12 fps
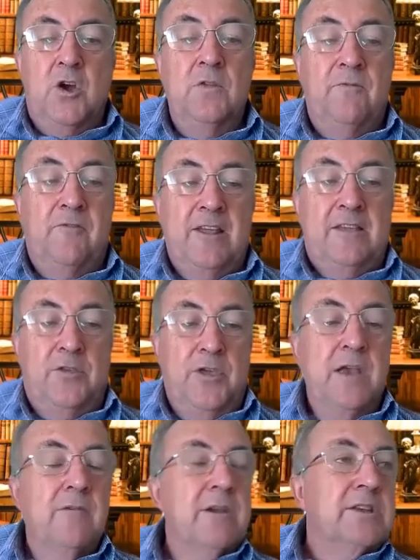Conflict
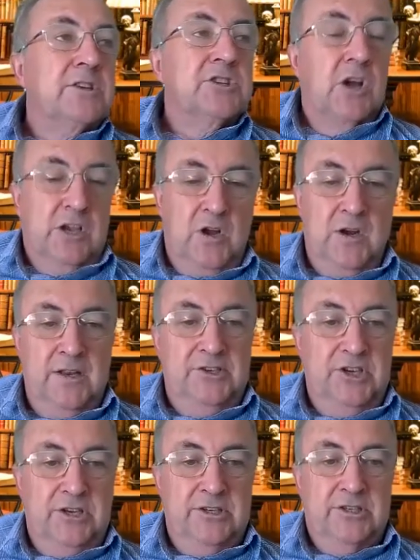theory in
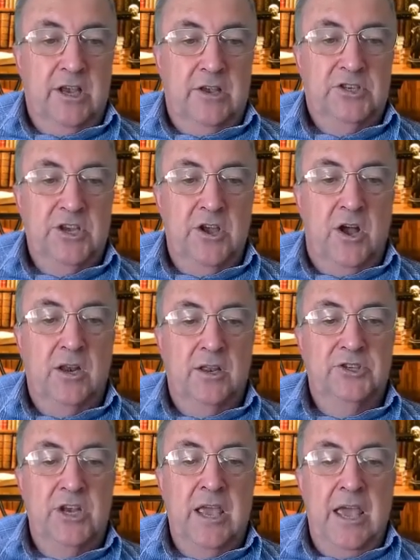psychology and
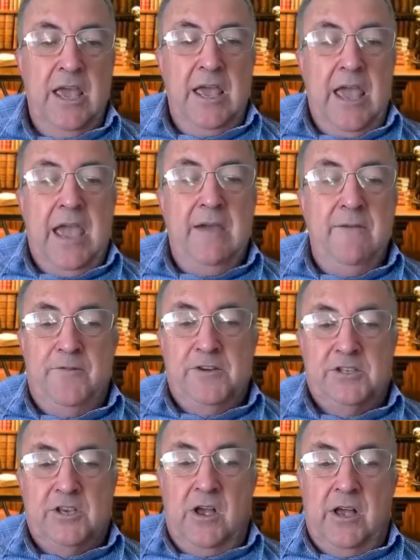sociology
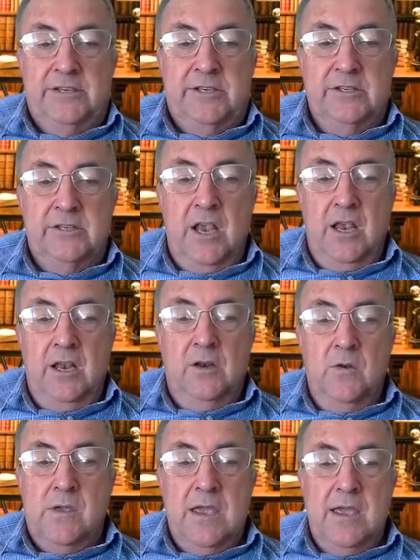emphasizes
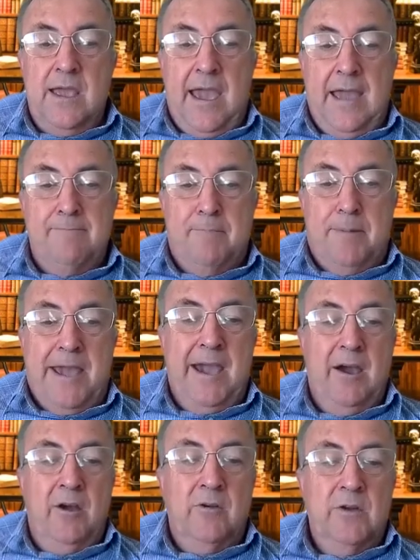looking at
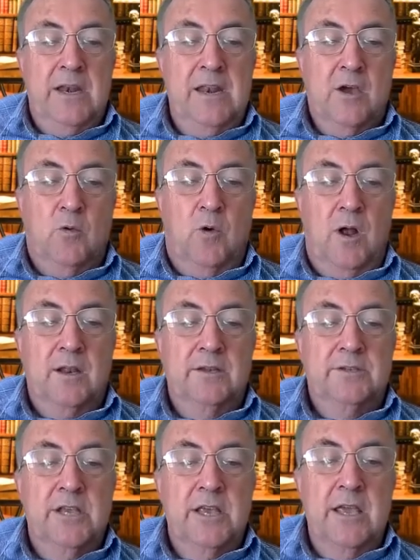power and
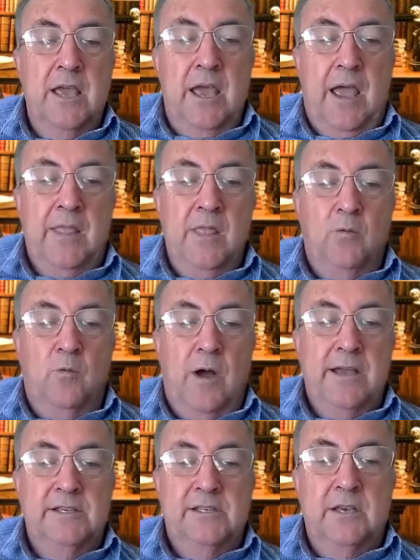inequality and the
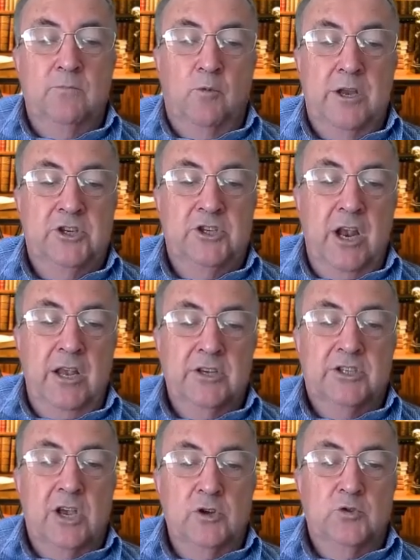ways in which
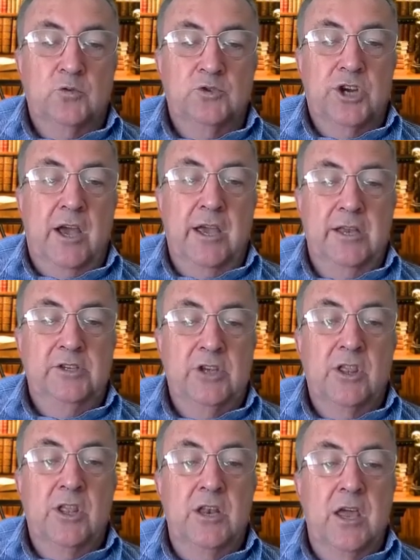social change
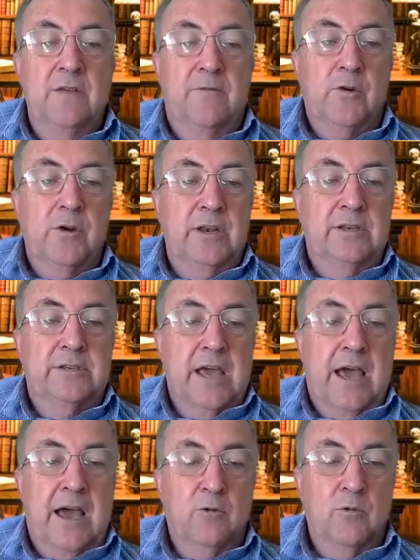and the need for it
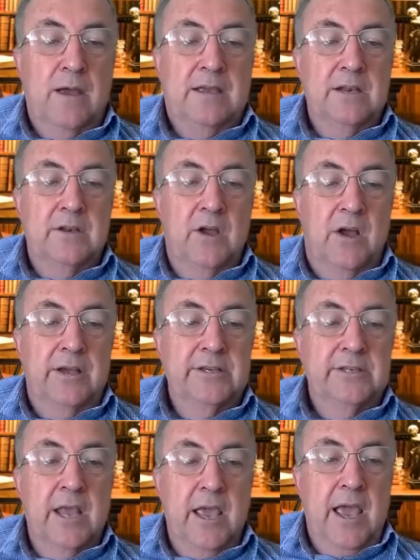are
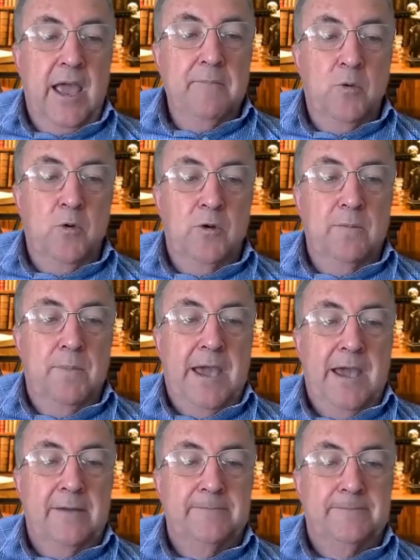recognized and brought
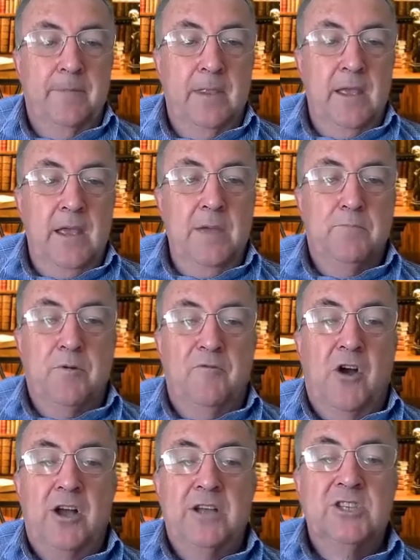about. It
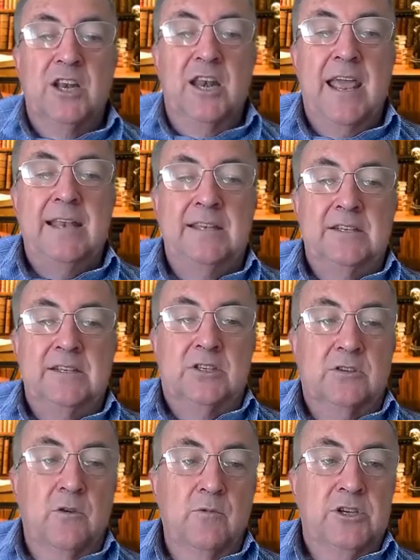provides a
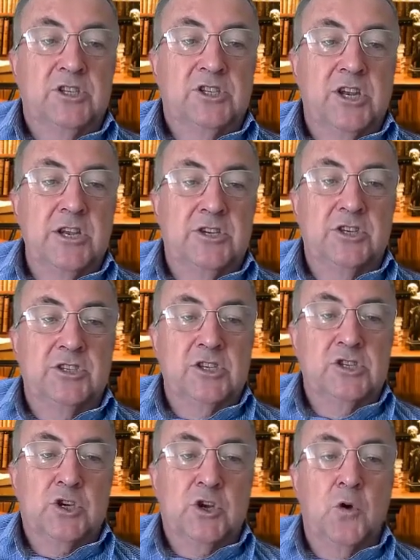lens through which teachers
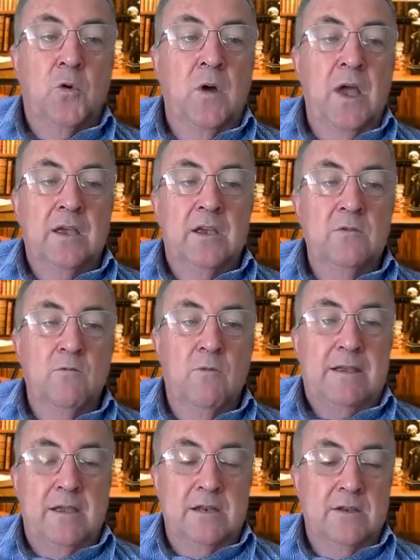and school can
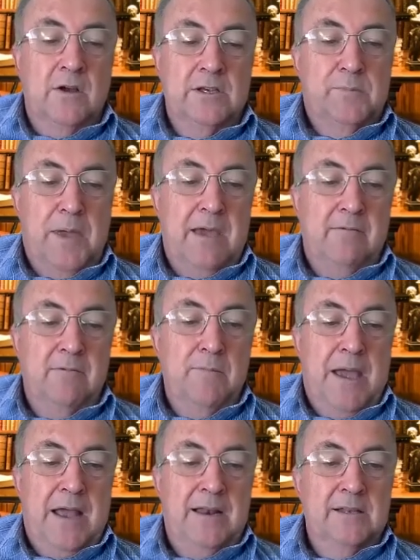recognize power
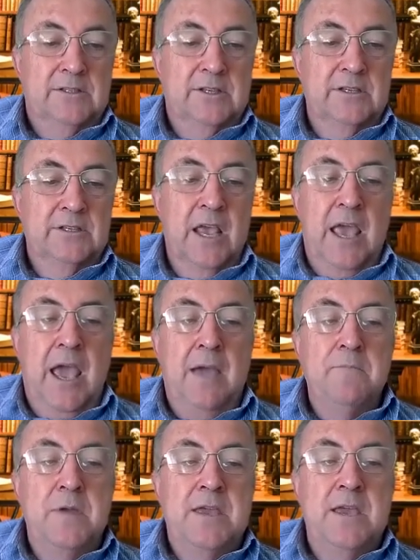imbalances
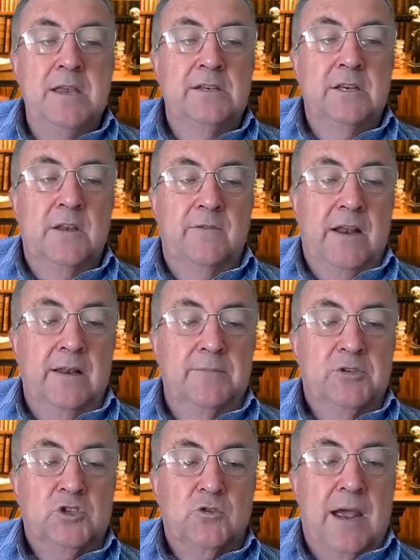and begin to
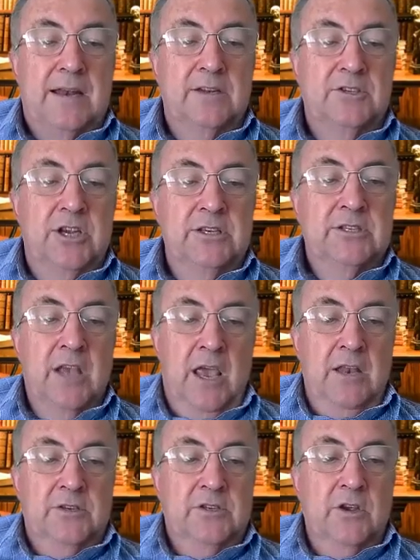develop strategies
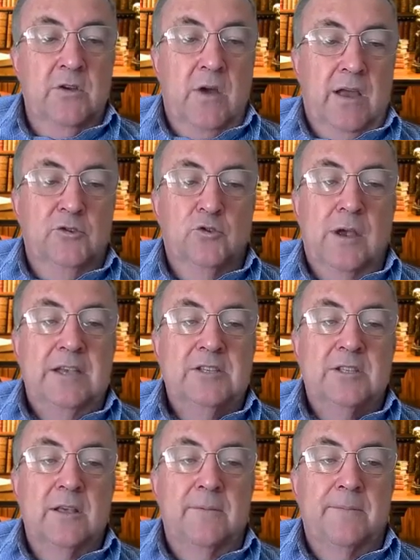to
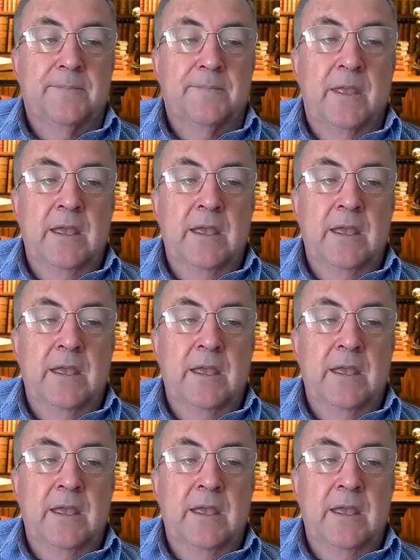address them.